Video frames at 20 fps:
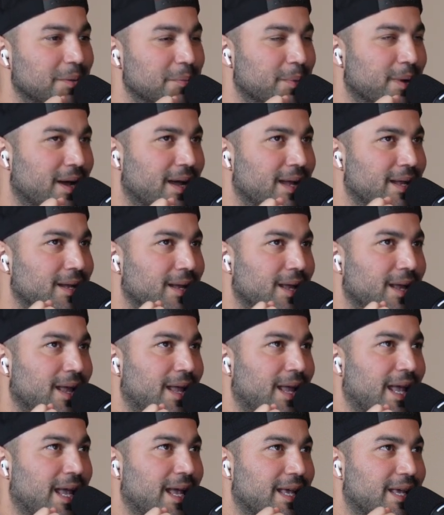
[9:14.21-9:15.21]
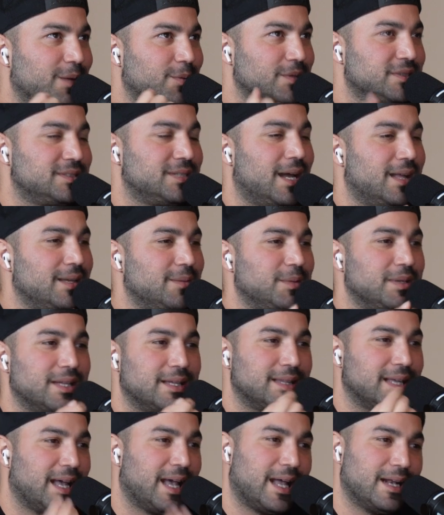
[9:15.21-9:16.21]
But he was telling me
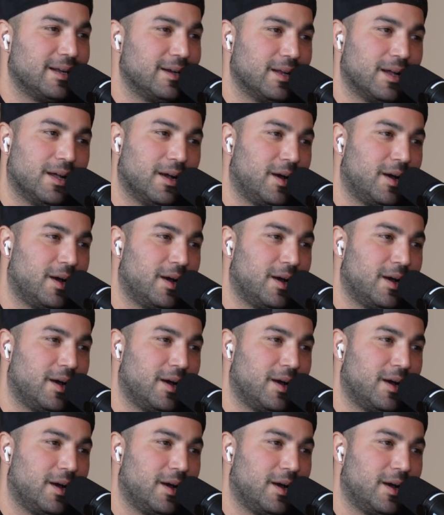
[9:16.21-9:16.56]
that they had an